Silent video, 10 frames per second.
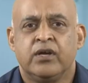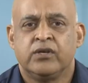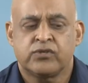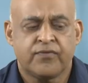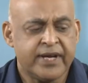
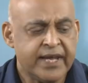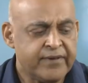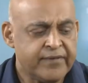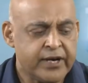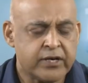So,
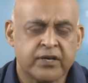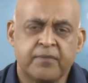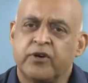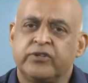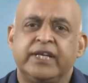whenever we are talking
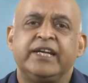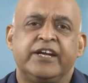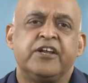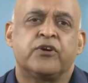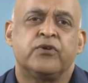about the
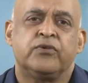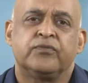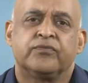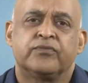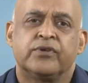leader, no.
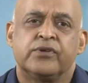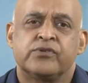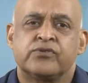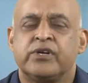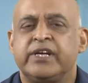
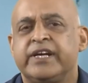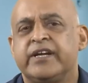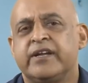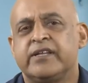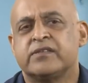So,
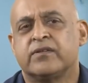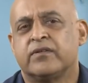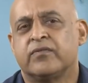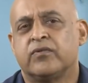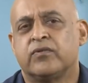leader is
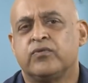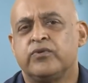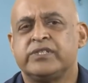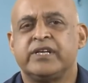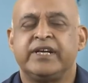who
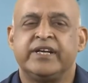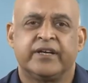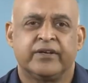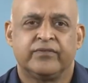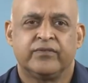is a
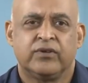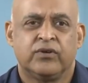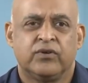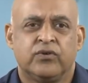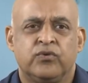leader,
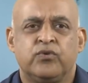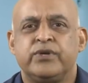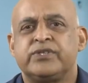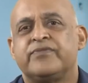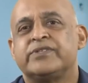who
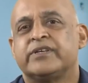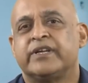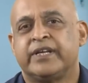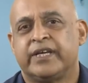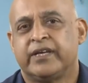is
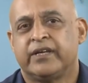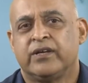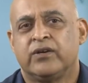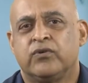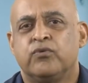visionary,
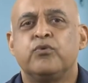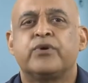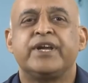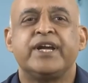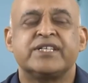who
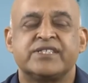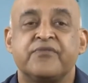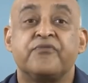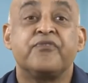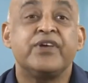creates the
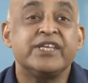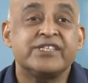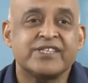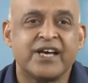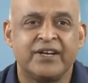
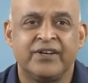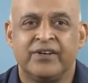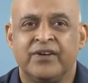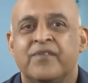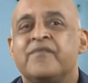vision,
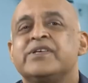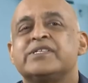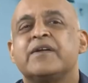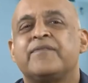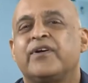
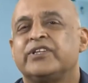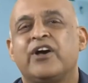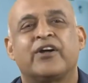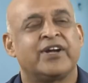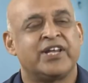vision for the
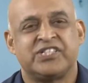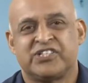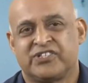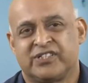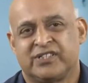
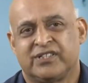organization.